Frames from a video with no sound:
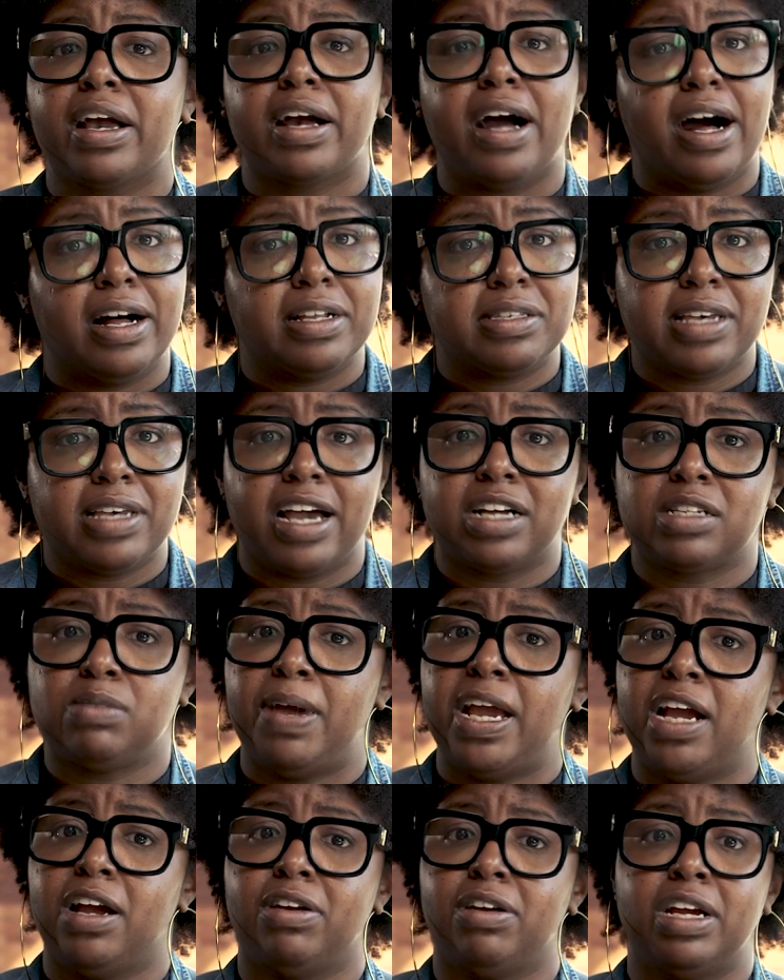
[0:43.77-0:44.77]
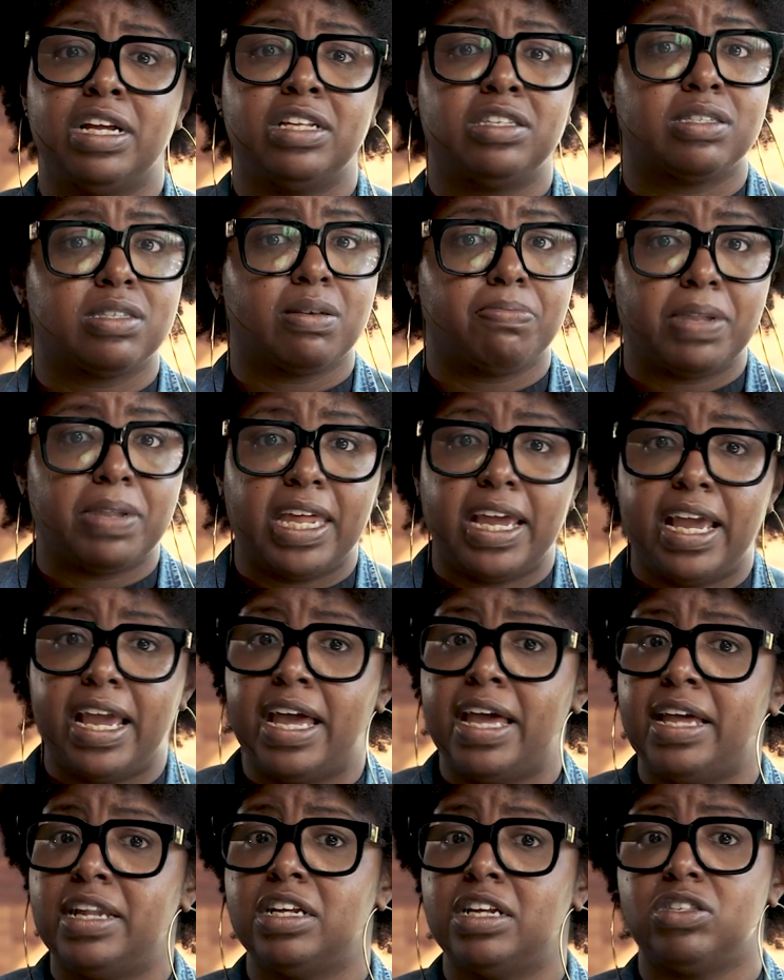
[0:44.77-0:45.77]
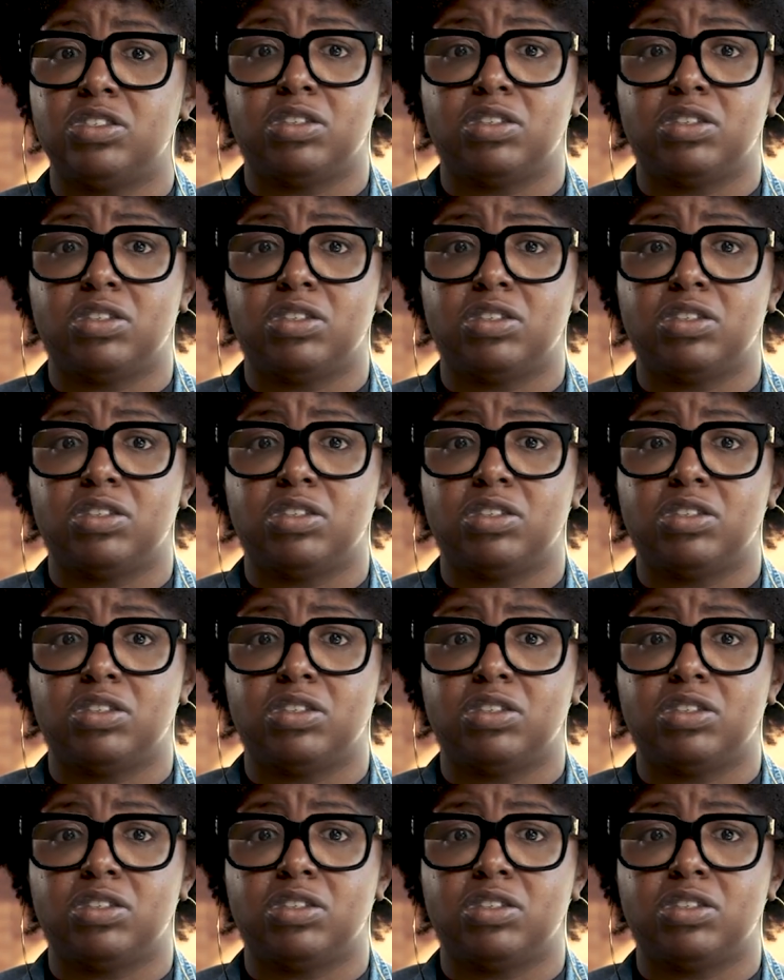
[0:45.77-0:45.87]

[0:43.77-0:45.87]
contact parents, to plan,